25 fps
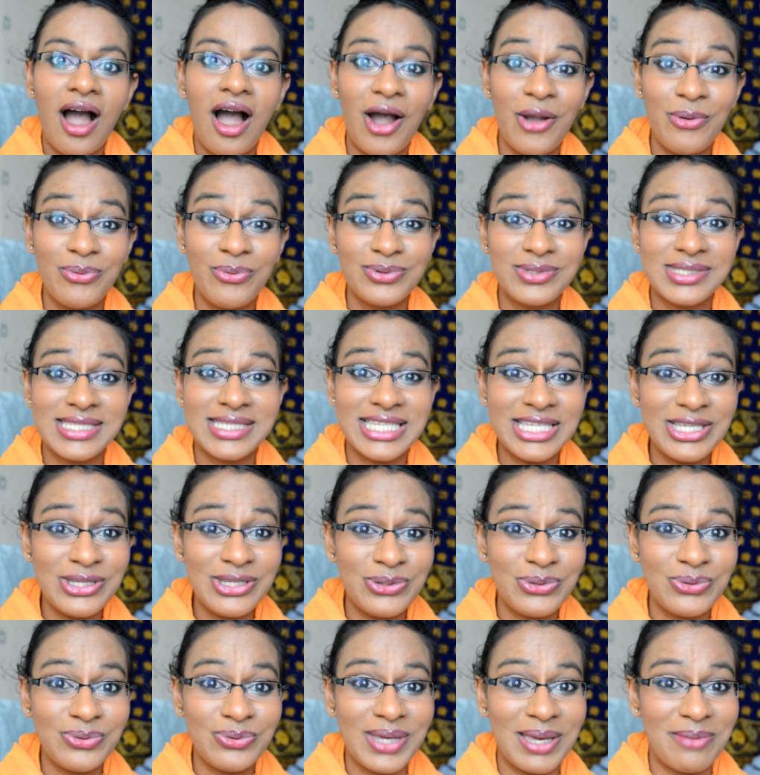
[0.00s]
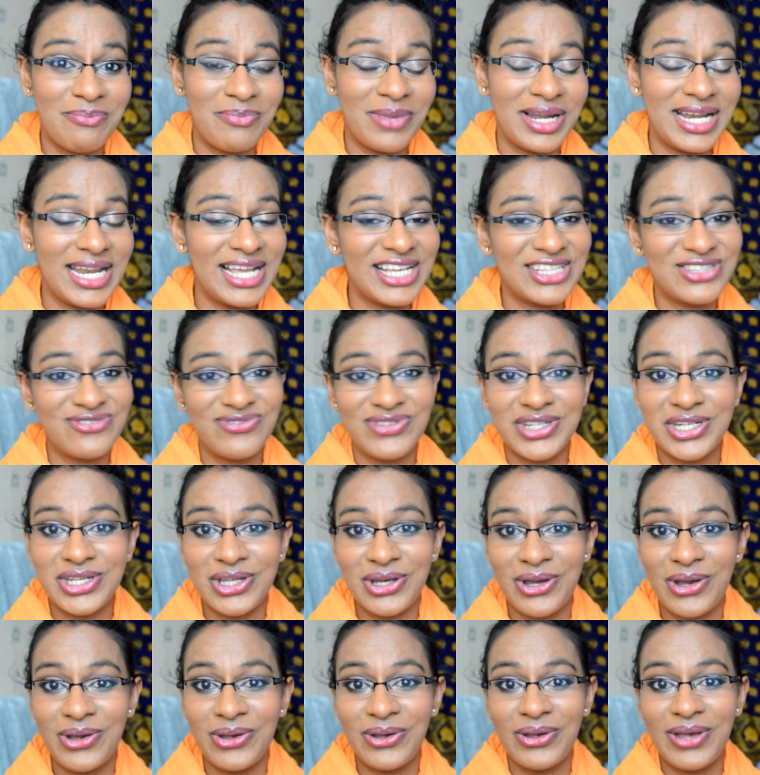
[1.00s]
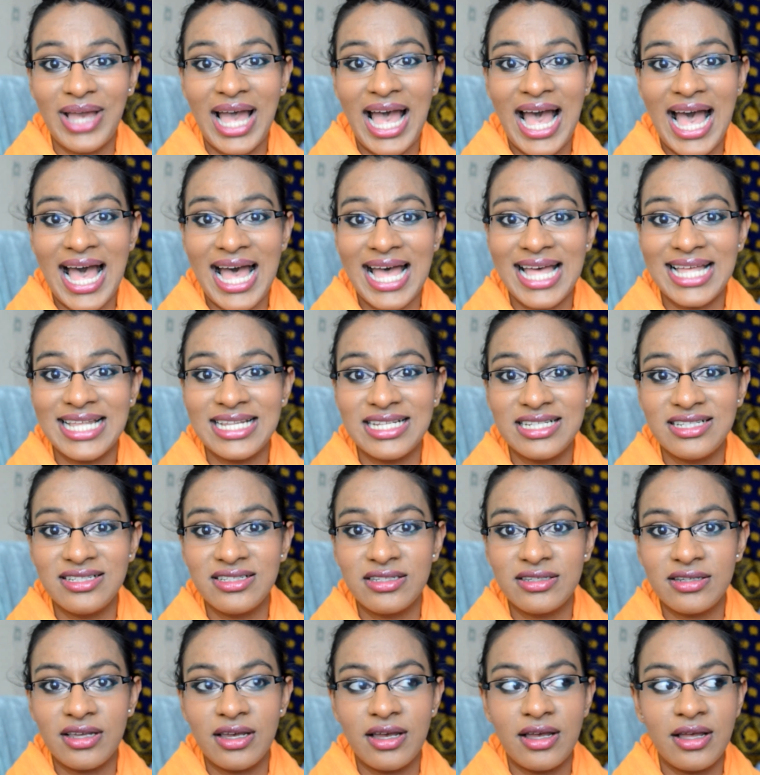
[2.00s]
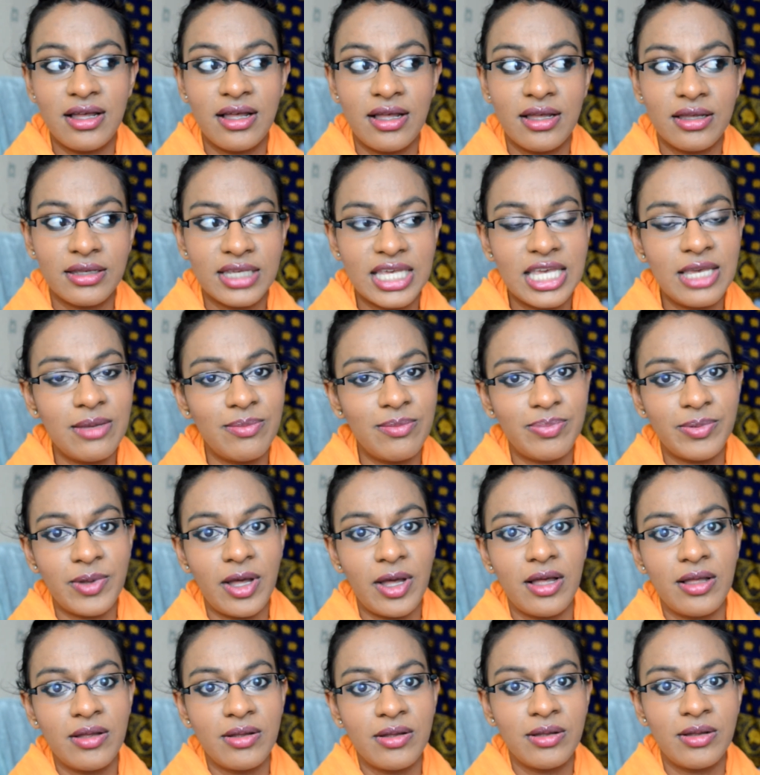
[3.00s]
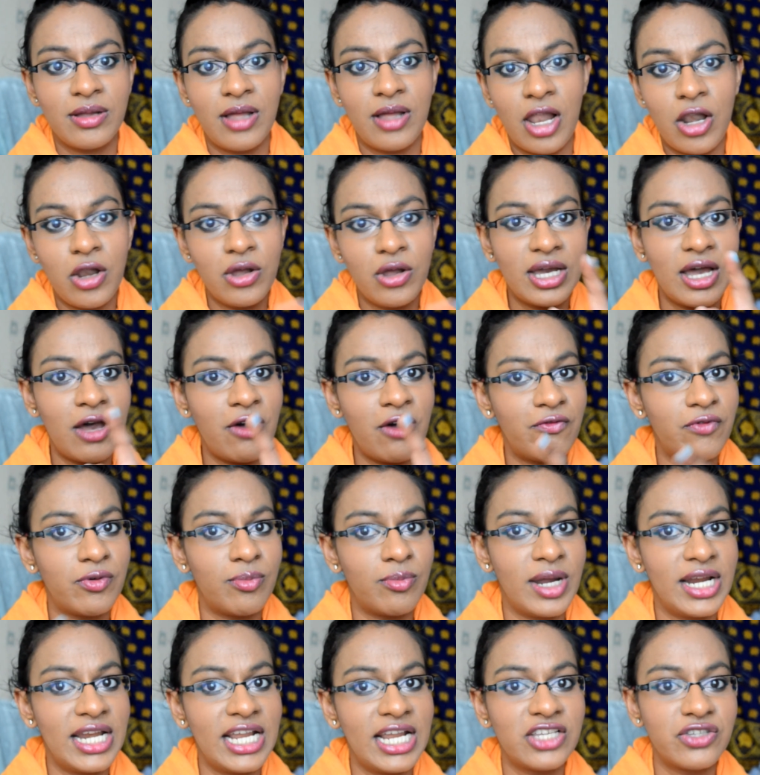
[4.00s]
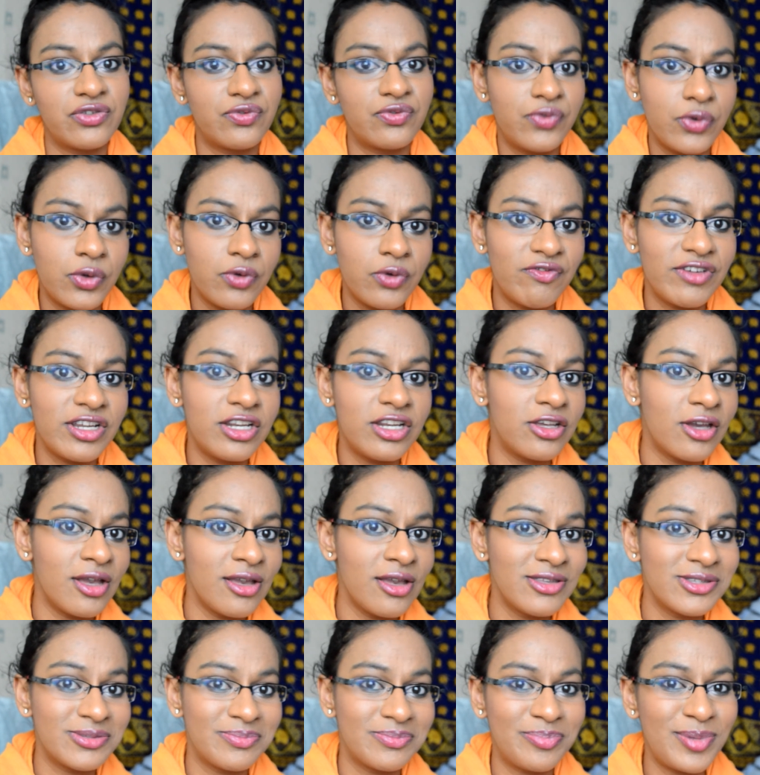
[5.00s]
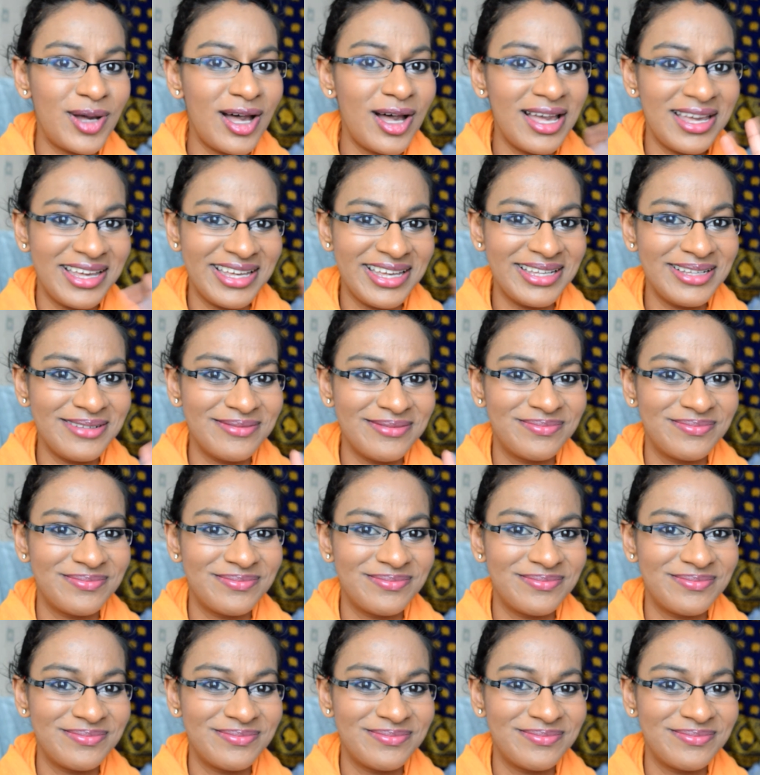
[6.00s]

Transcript: I will see you in my next video, and keep a lookout for my next few videos. Bye.